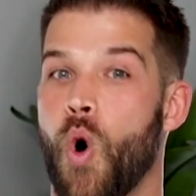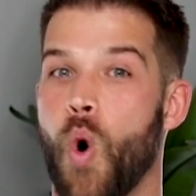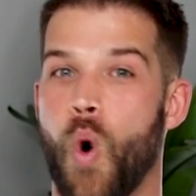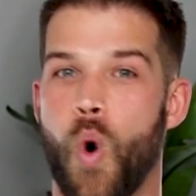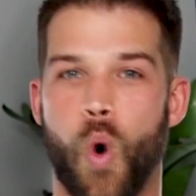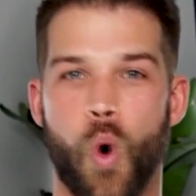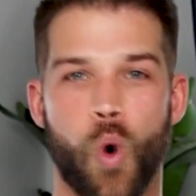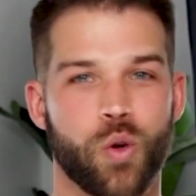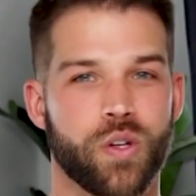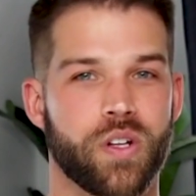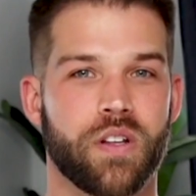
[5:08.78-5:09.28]

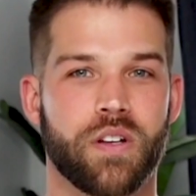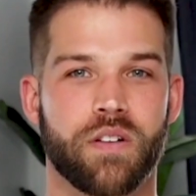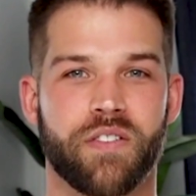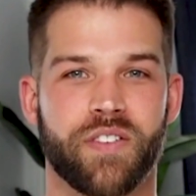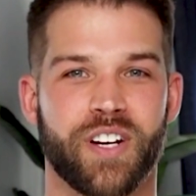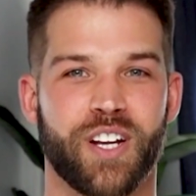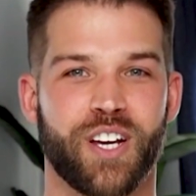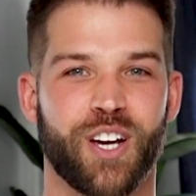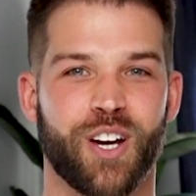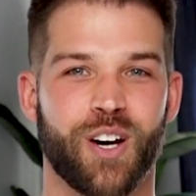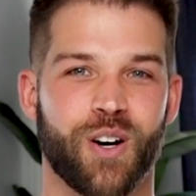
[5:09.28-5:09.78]
Whole nother
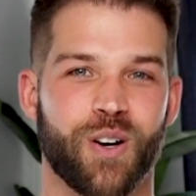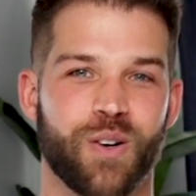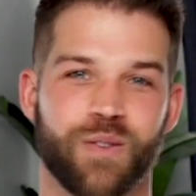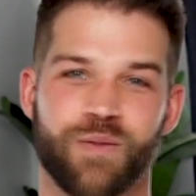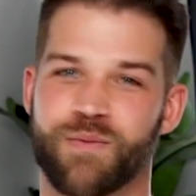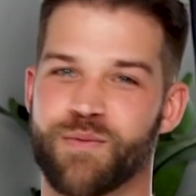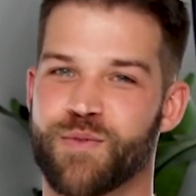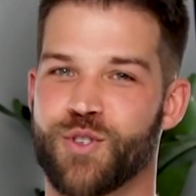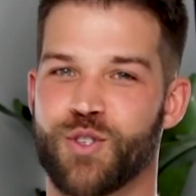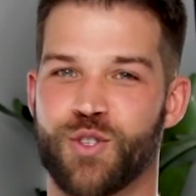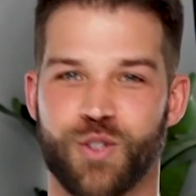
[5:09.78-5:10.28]

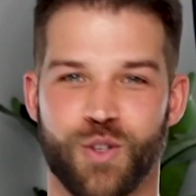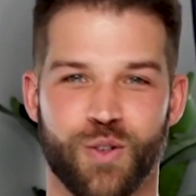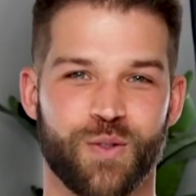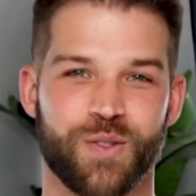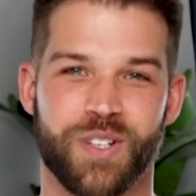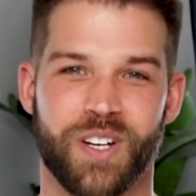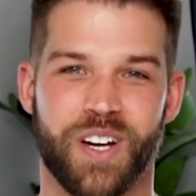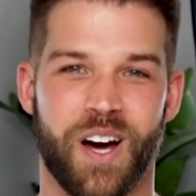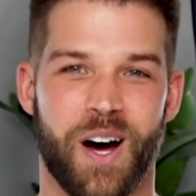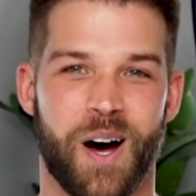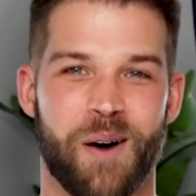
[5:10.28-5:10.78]
video soon
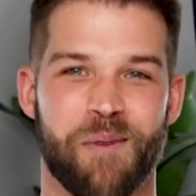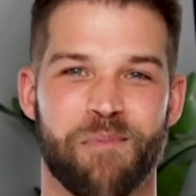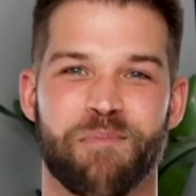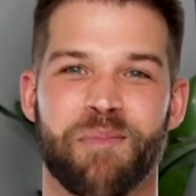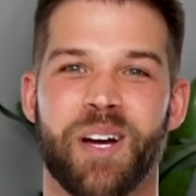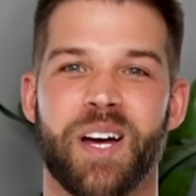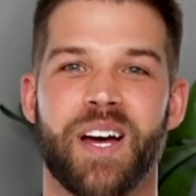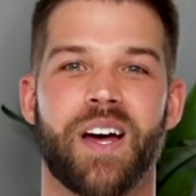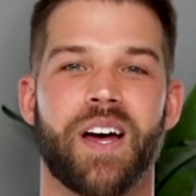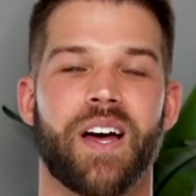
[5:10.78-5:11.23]
to come.